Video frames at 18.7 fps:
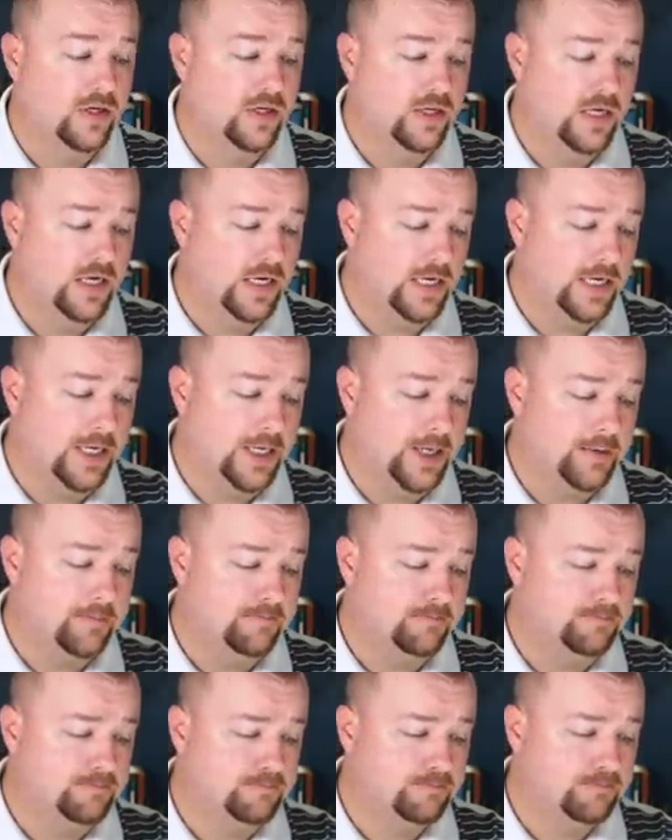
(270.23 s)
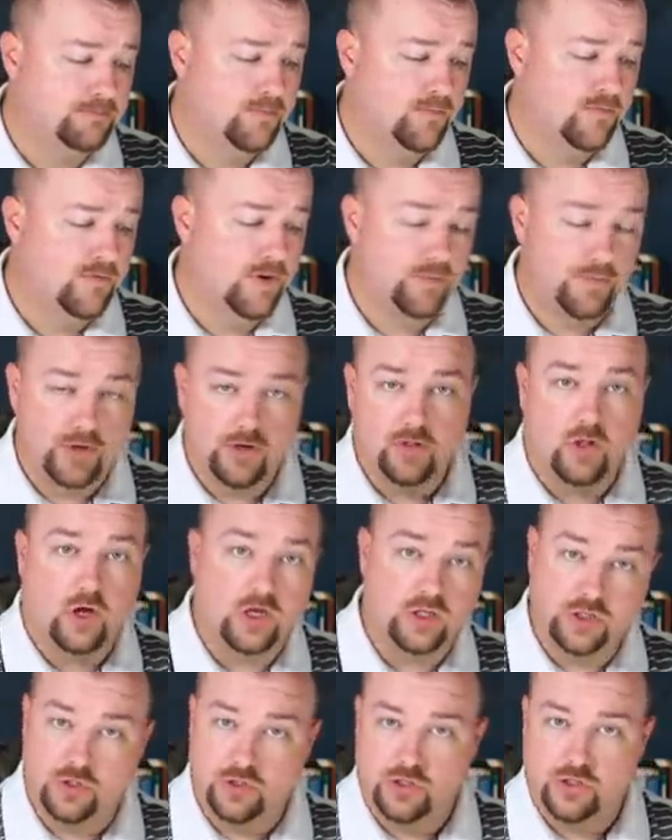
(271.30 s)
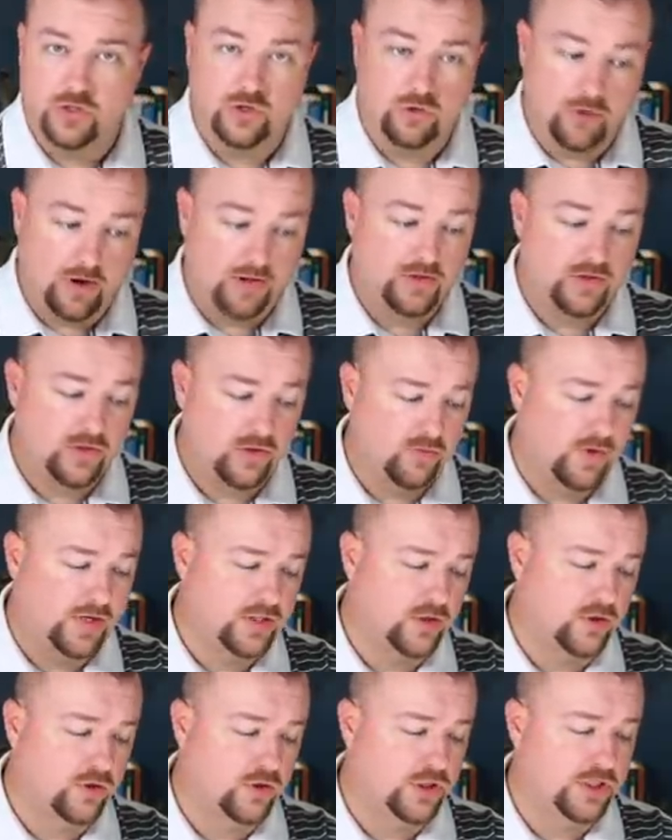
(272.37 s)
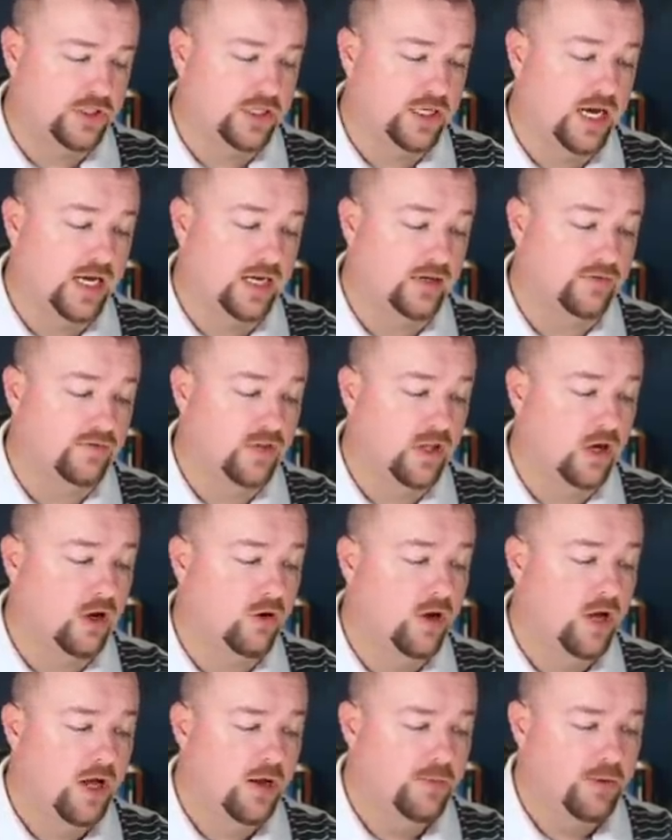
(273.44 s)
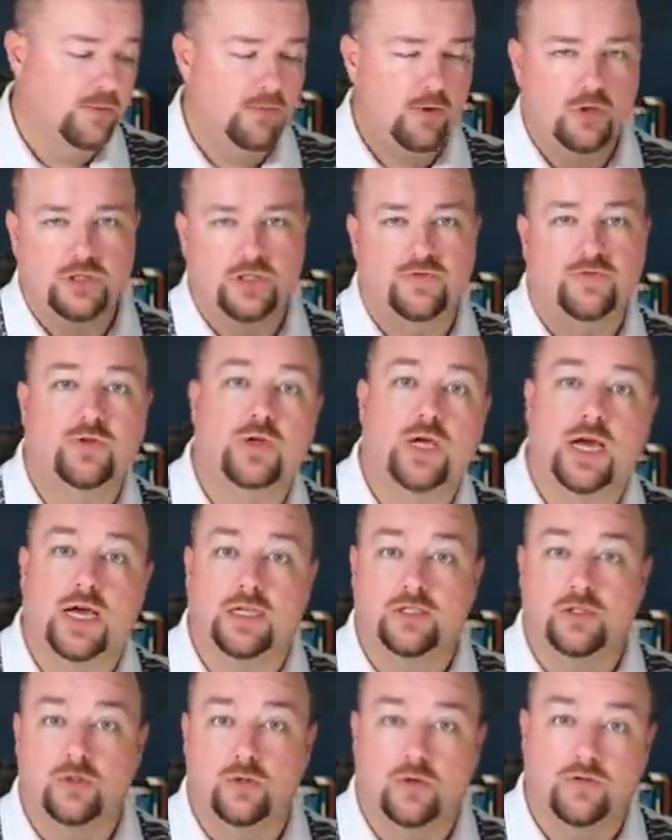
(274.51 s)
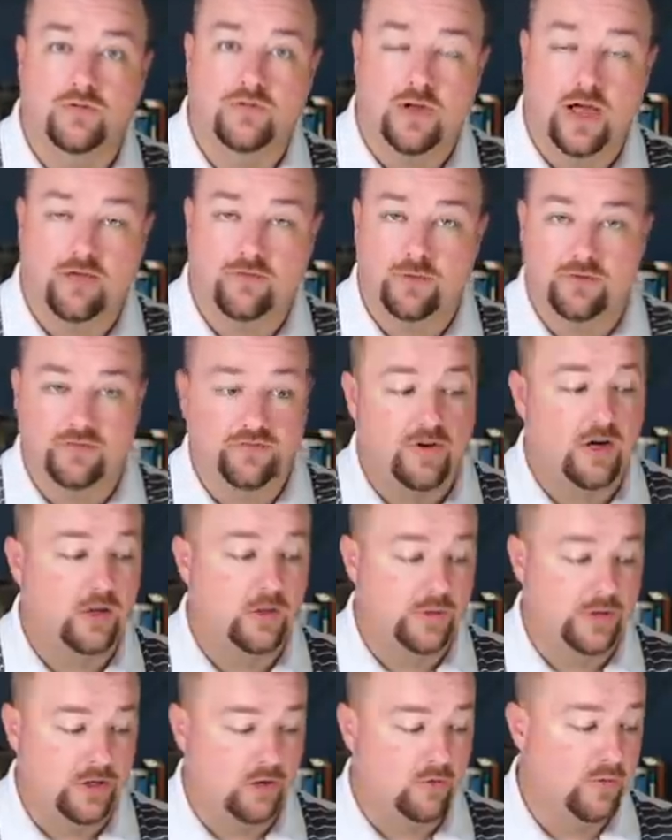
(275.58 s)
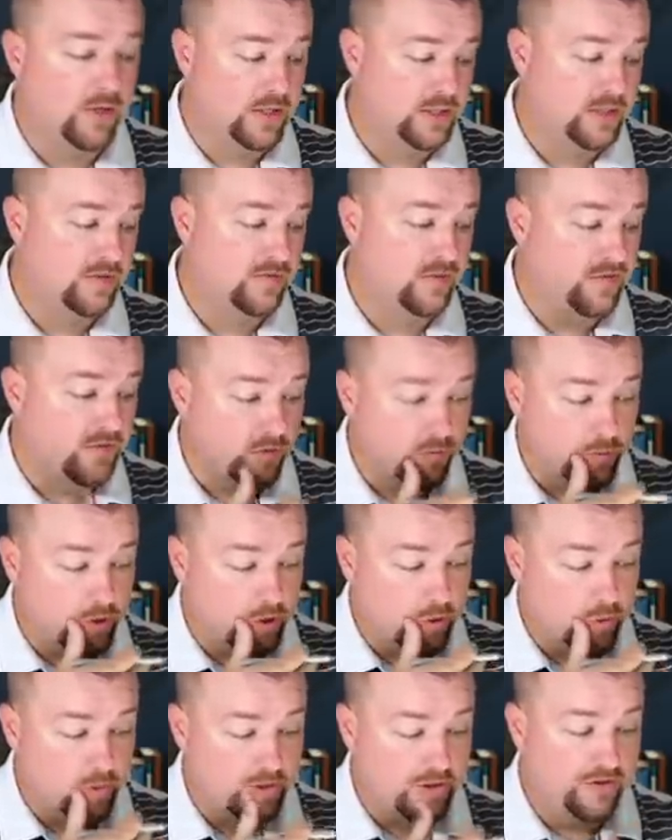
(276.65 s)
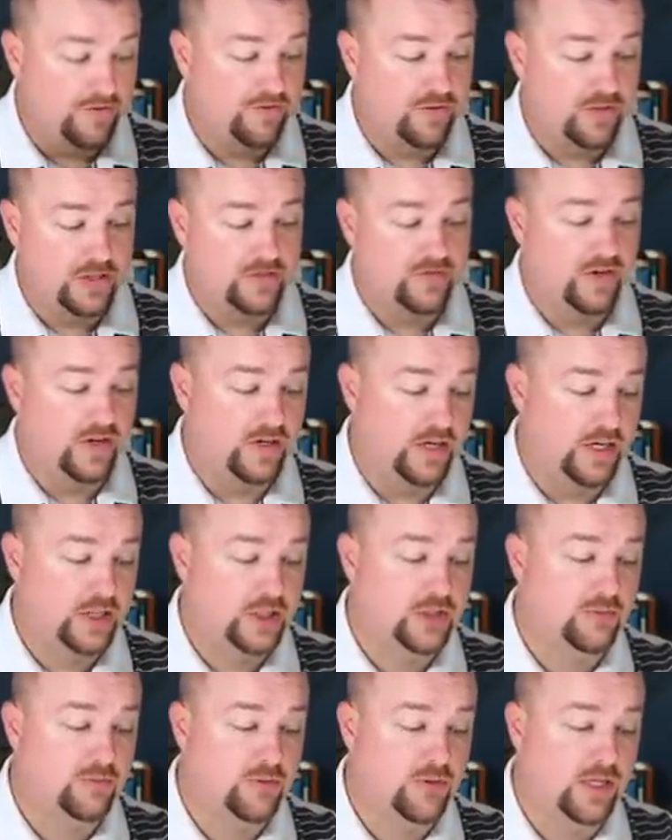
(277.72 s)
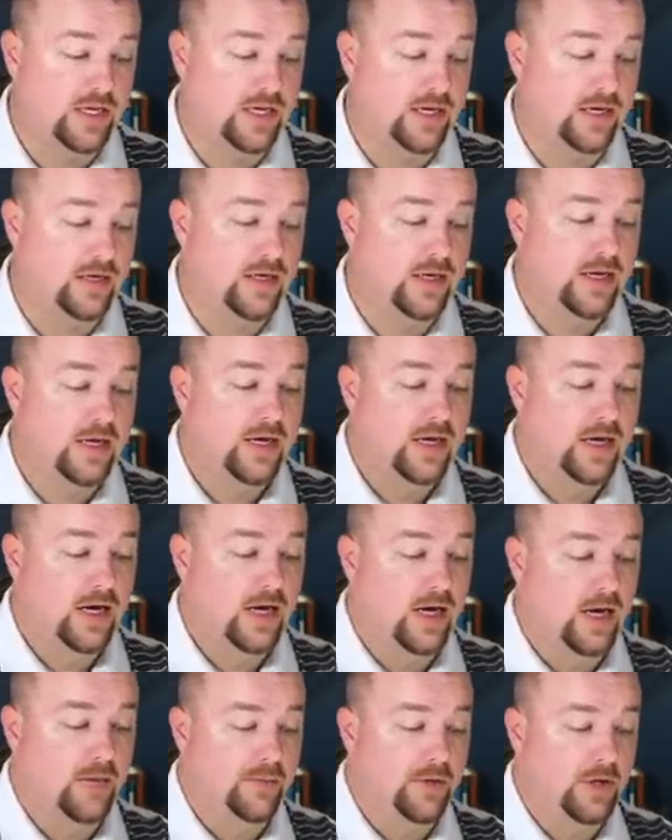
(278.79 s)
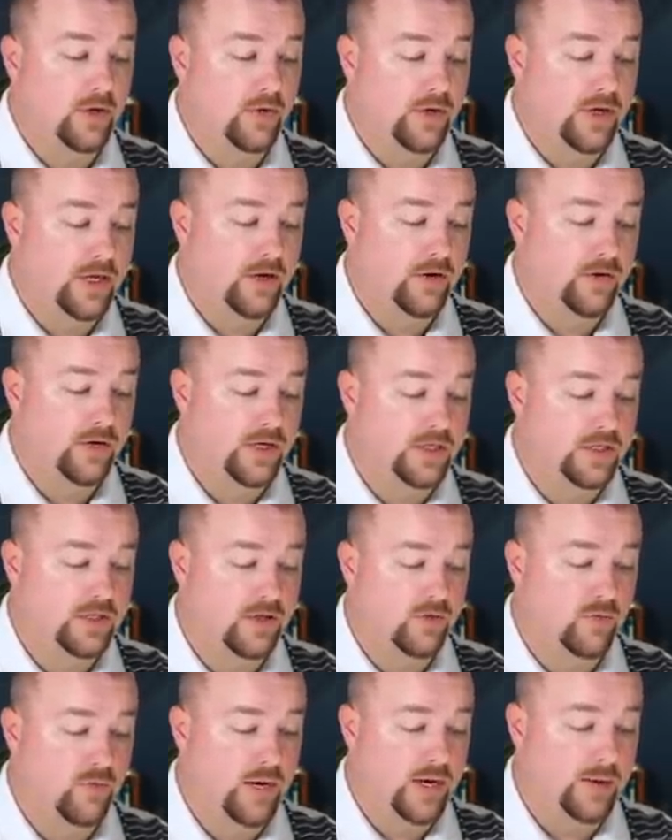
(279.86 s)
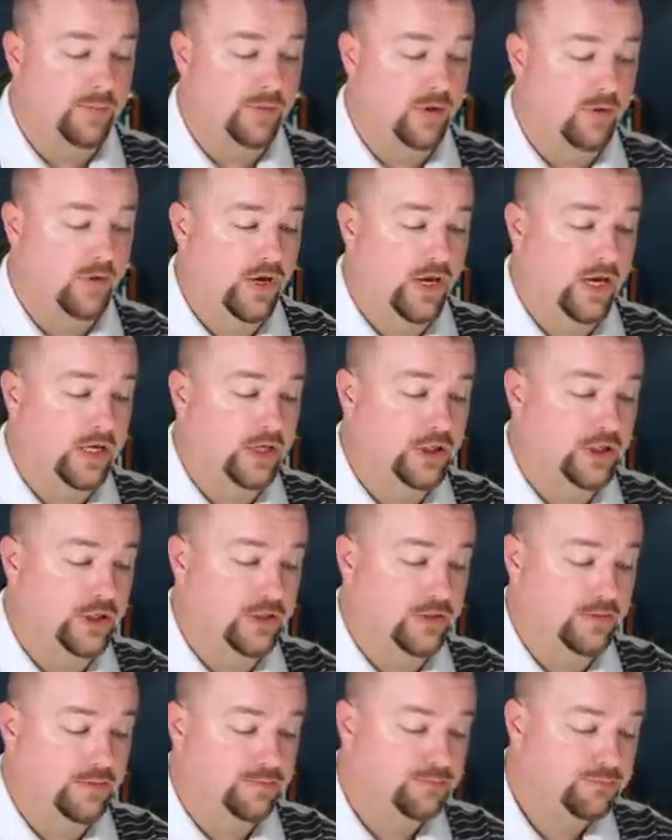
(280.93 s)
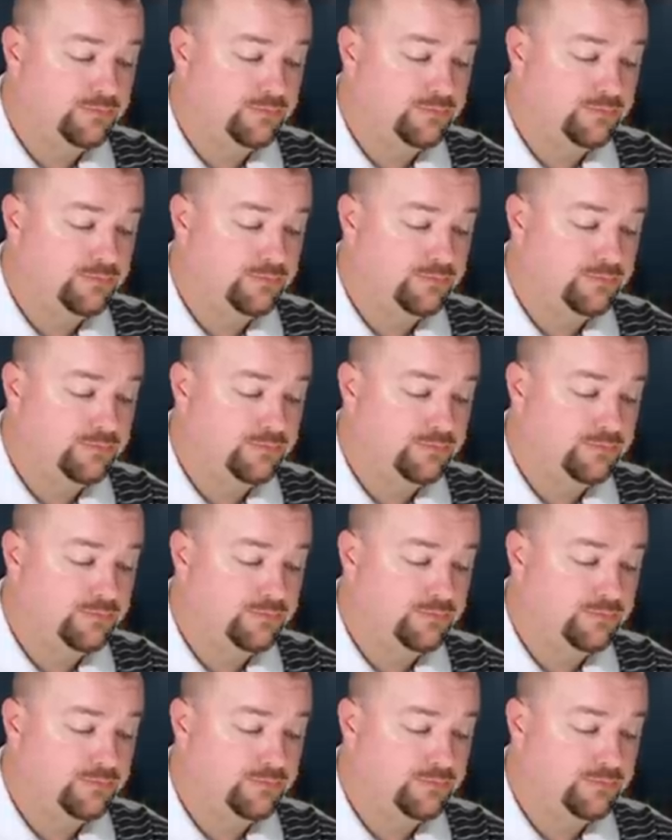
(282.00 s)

lawsuit, so the resolution's kind of low. But most of you guys who have been following are relatively familiar with this foundation plan. You know, here is the ramp location,